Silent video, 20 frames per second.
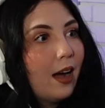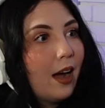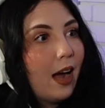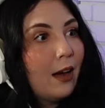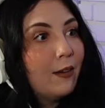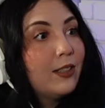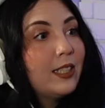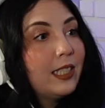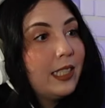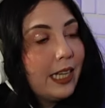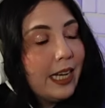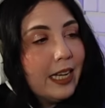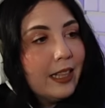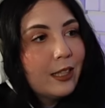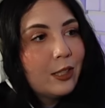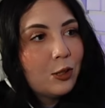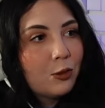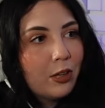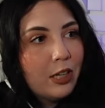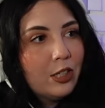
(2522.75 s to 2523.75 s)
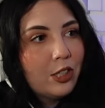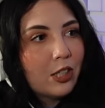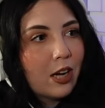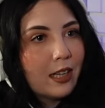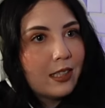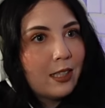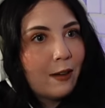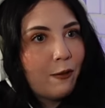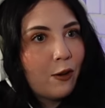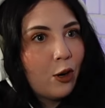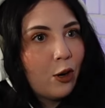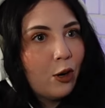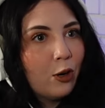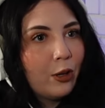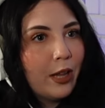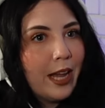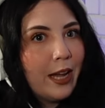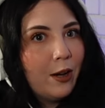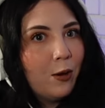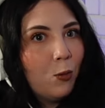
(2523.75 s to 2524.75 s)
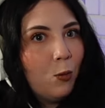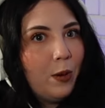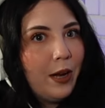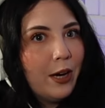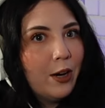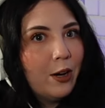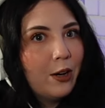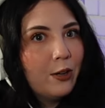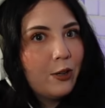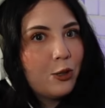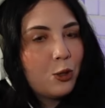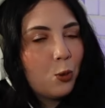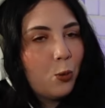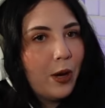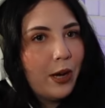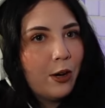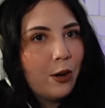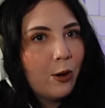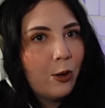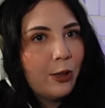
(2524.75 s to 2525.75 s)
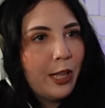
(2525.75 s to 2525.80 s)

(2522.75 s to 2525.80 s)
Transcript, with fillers: I've seen the screenshots of her like weird Twitter